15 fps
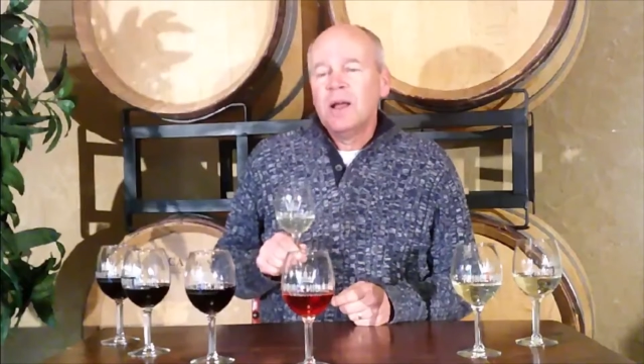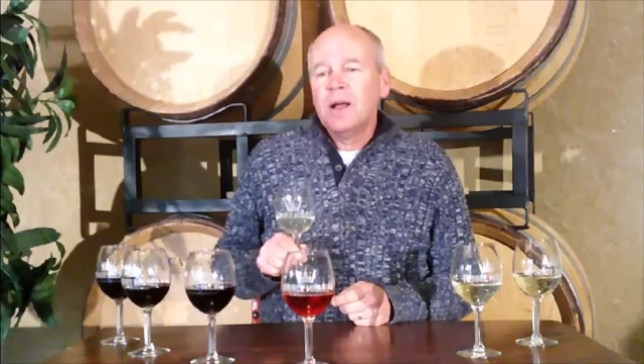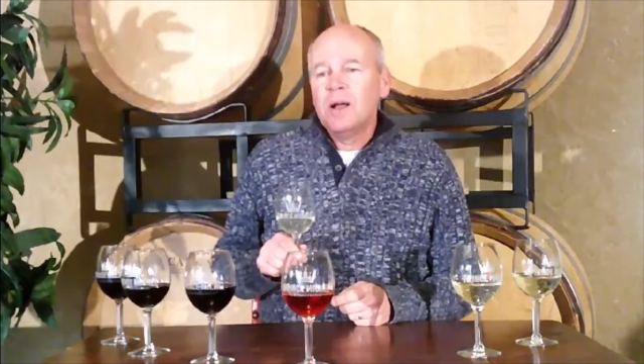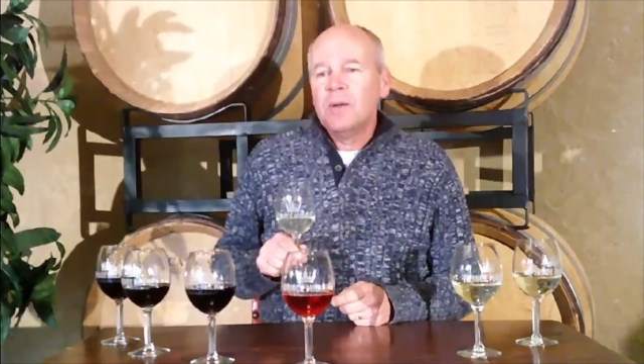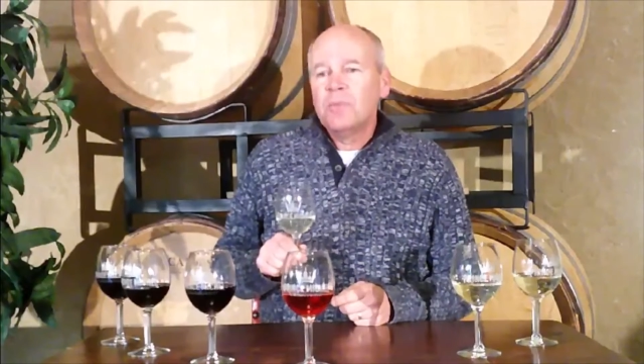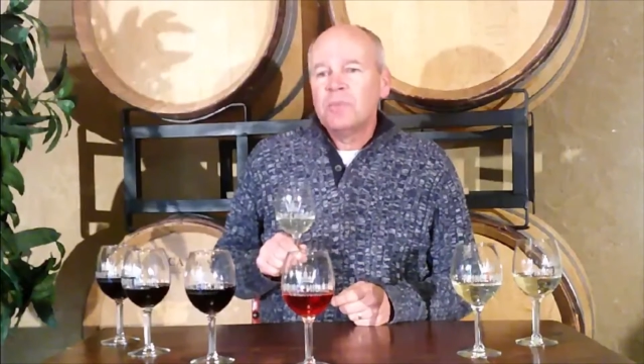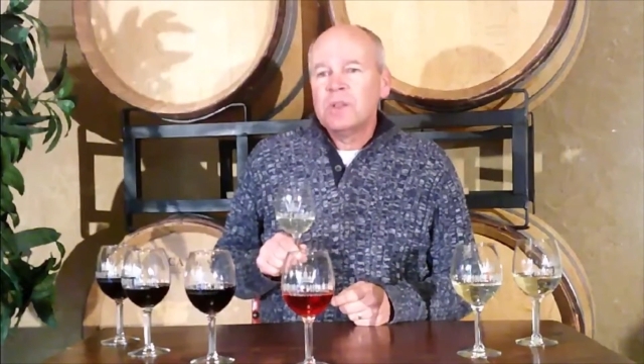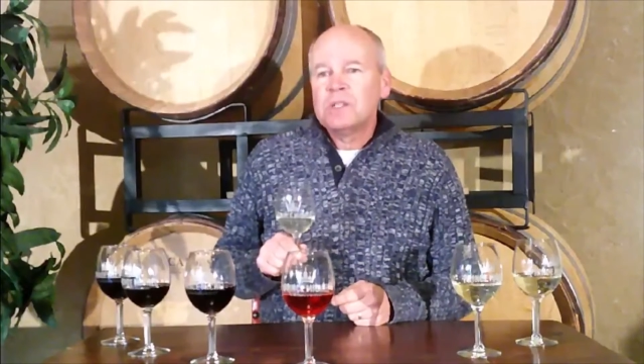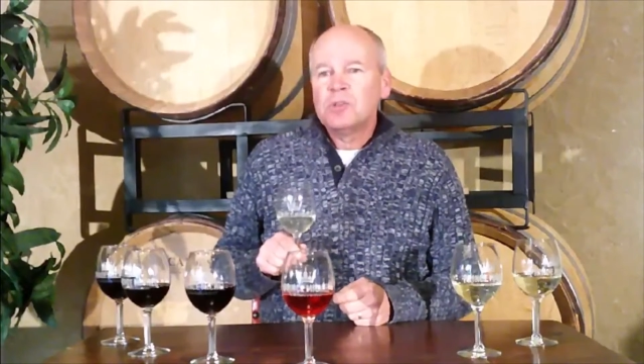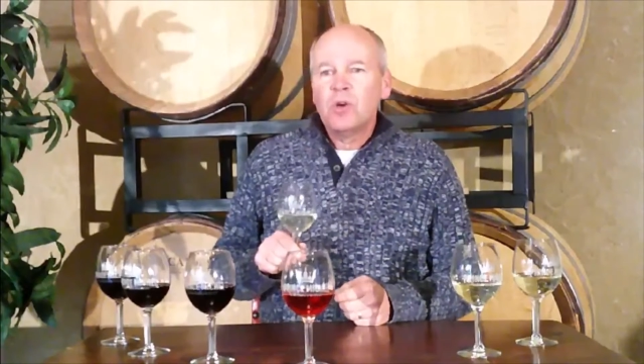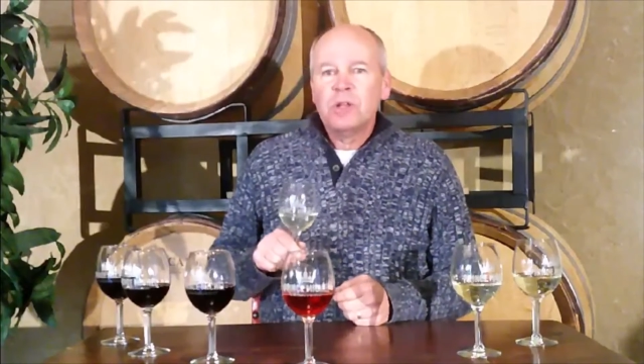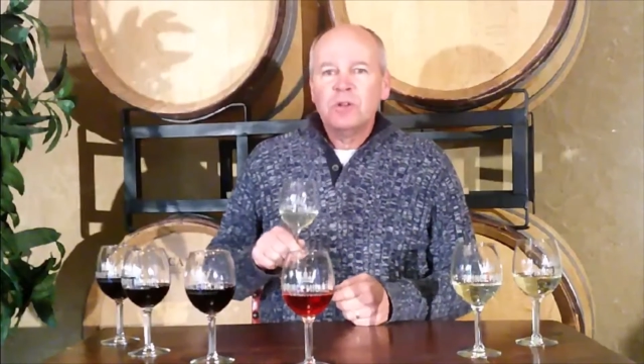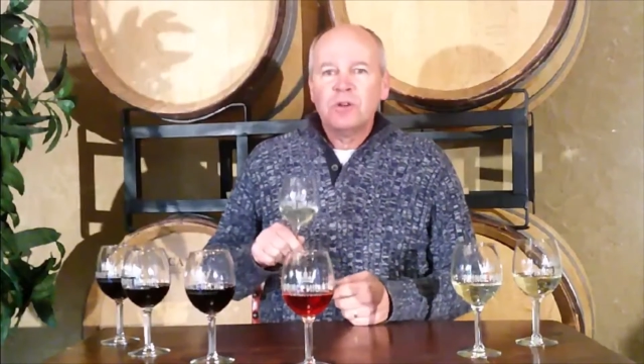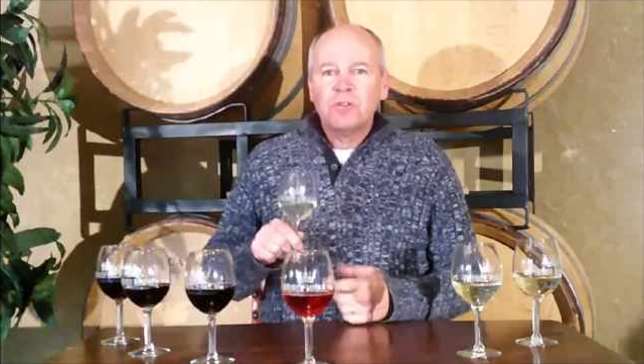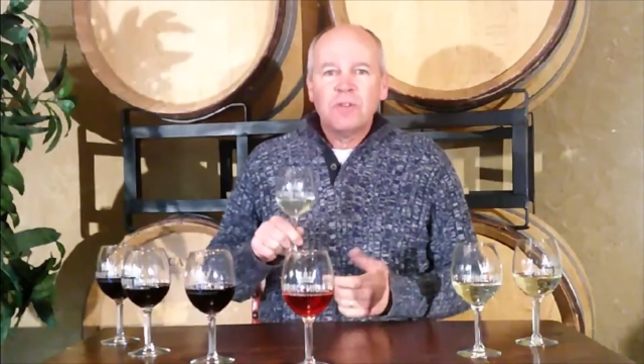It's going to
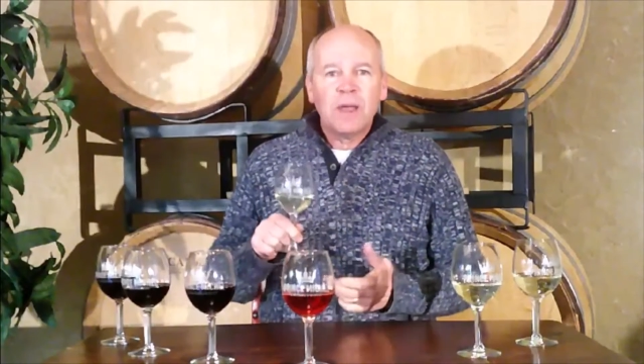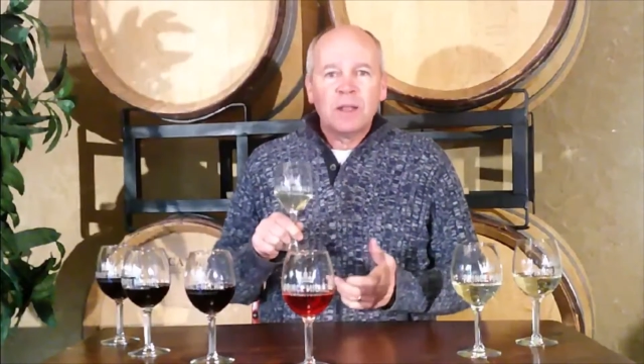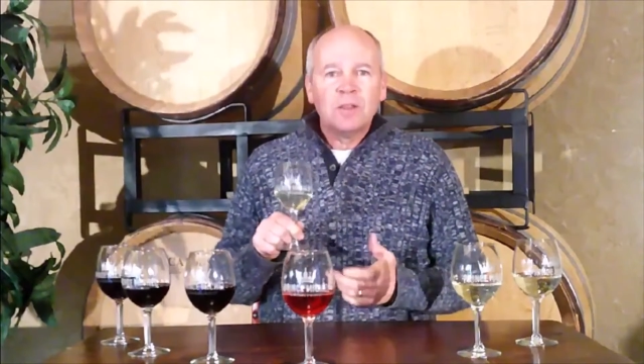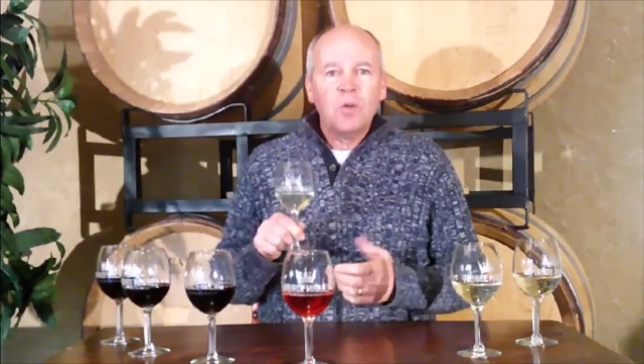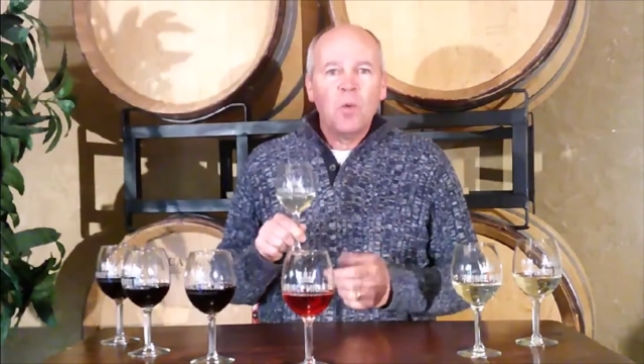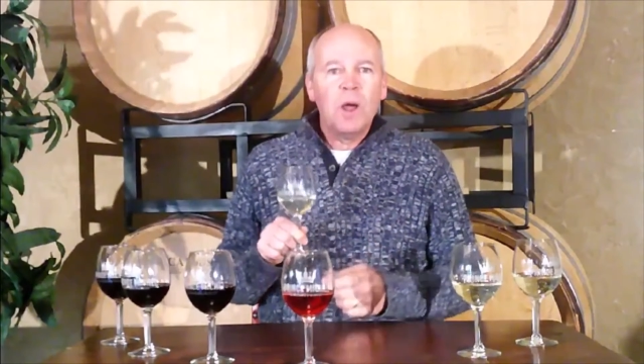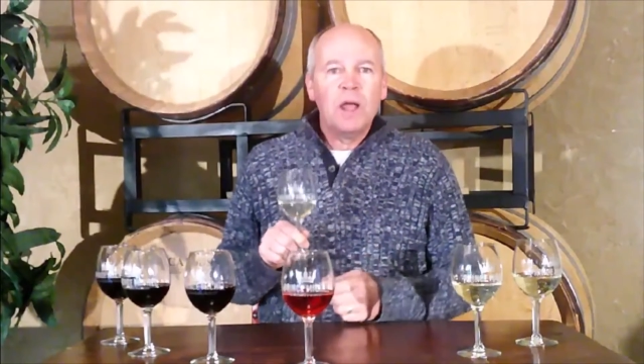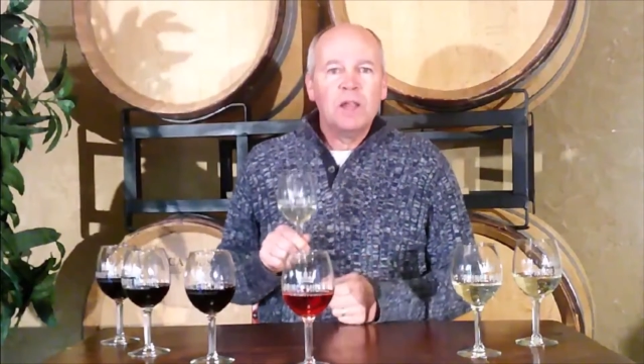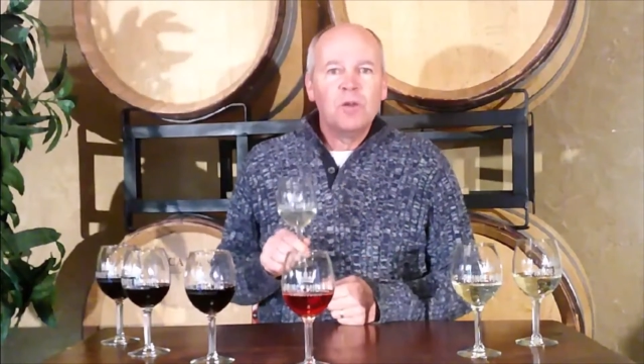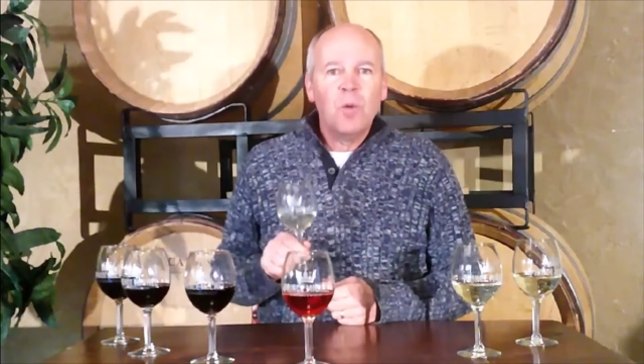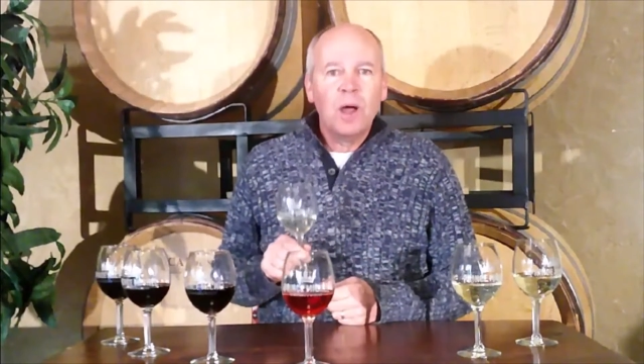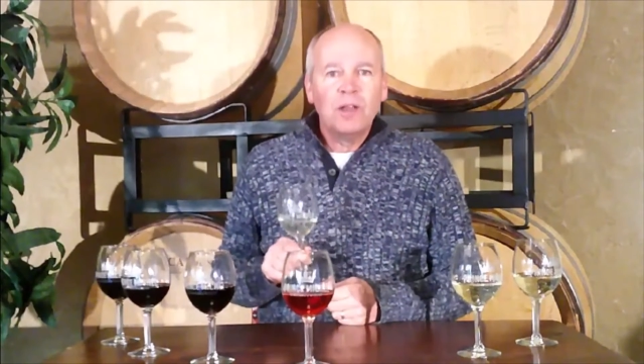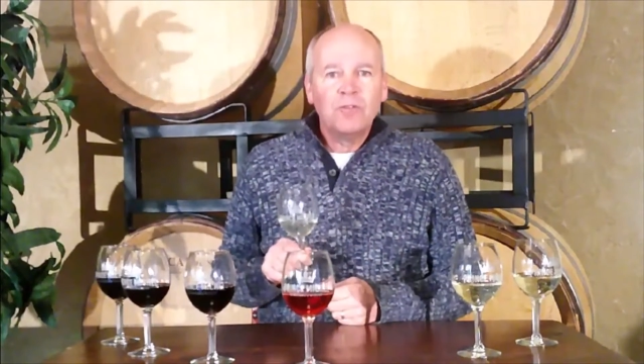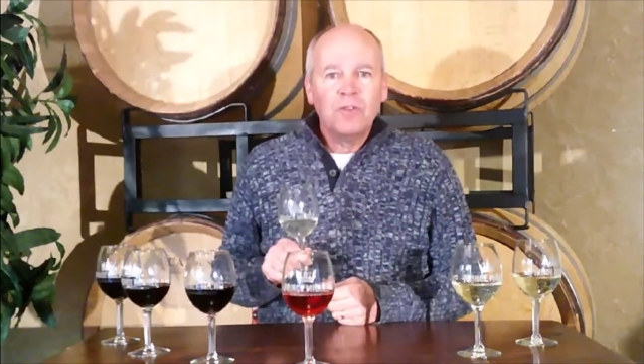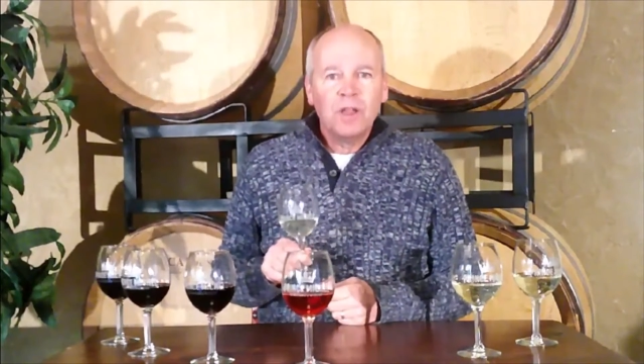affect the way the wine
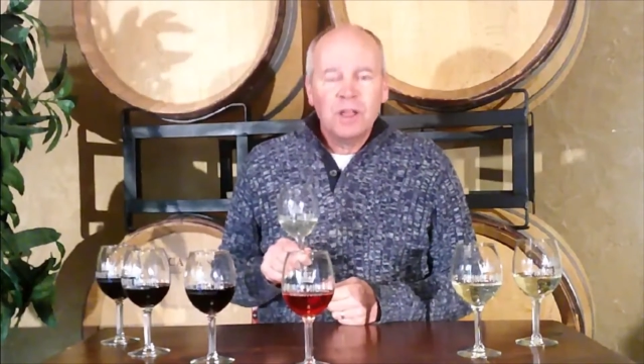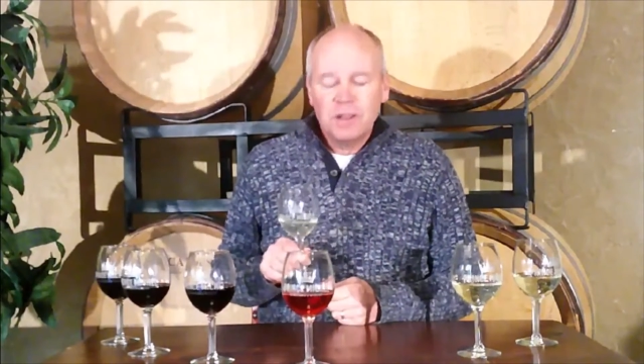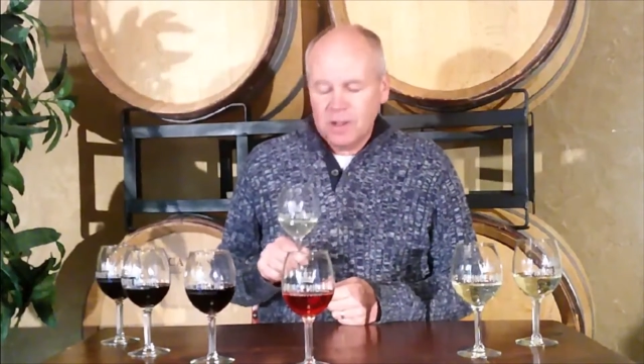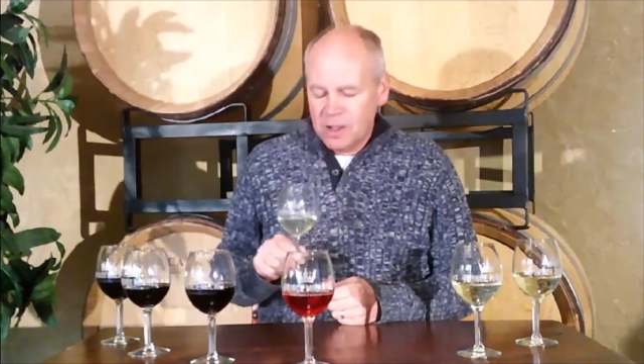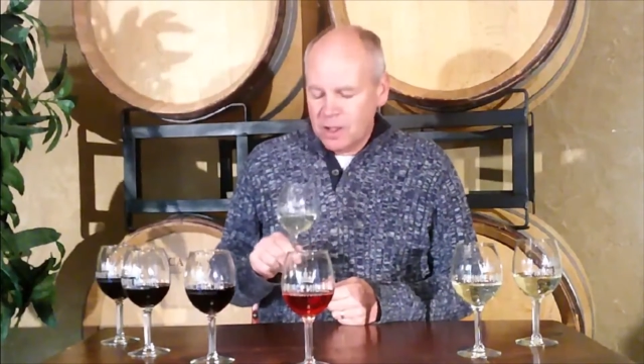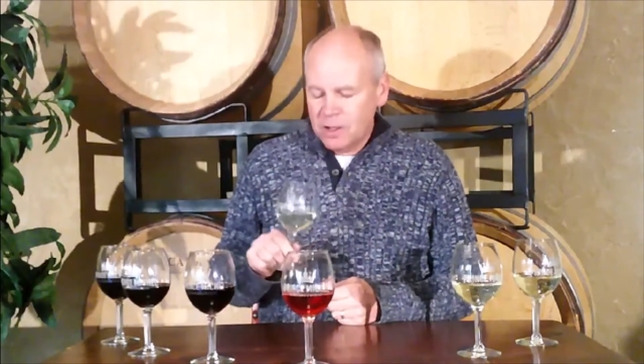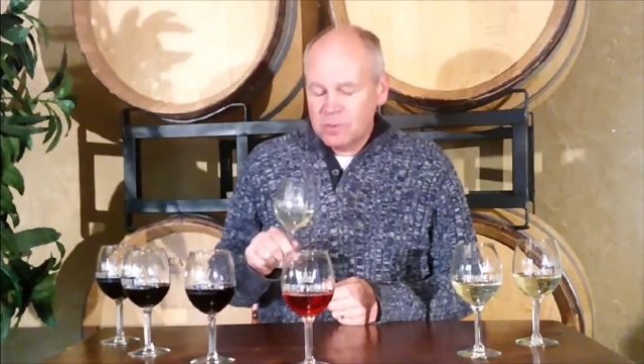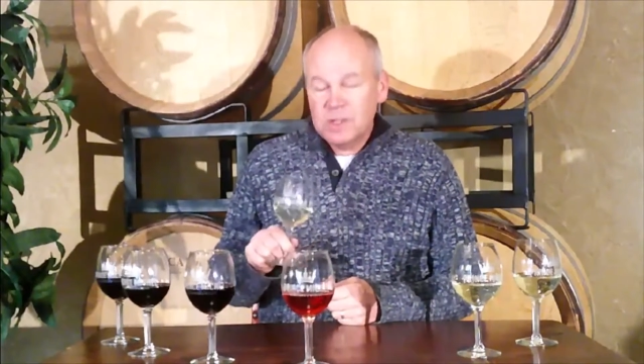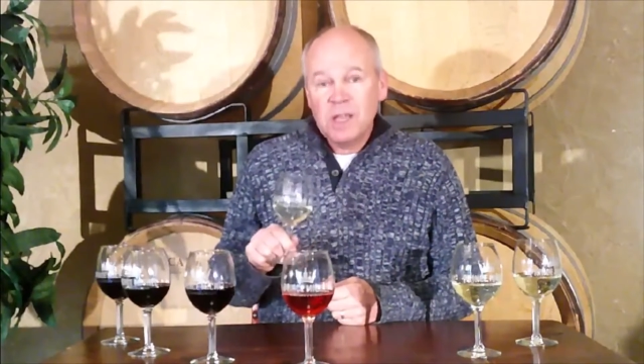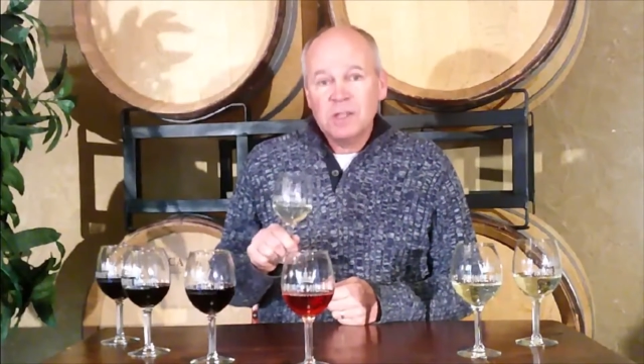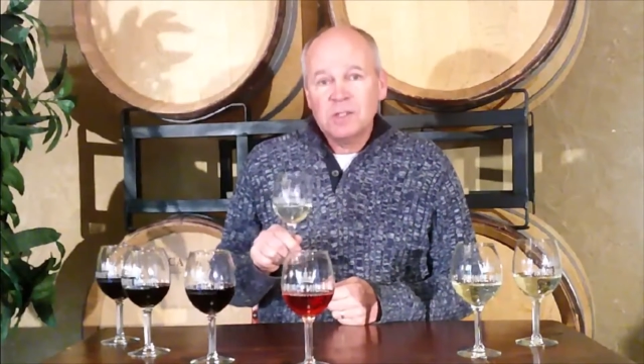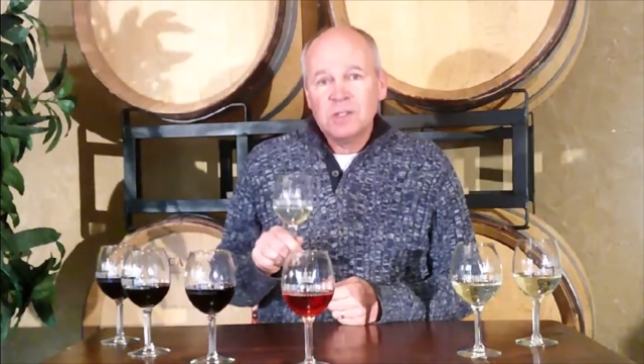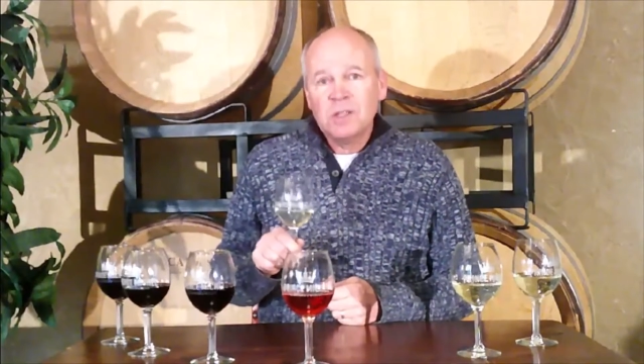tastes.